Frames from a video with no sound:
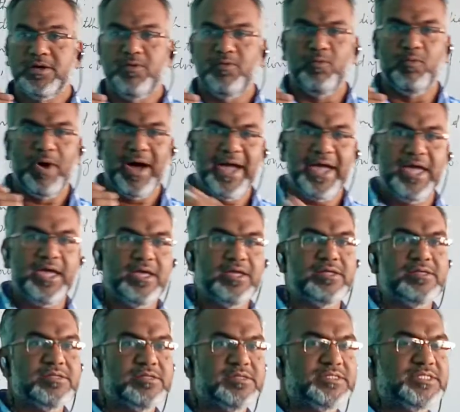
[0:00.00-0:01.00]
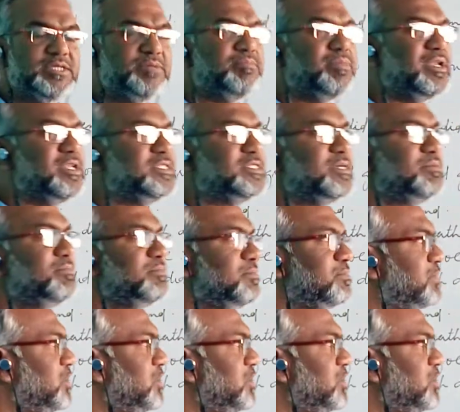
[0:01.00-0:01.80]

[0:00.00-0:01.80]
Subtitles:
Why symbolism?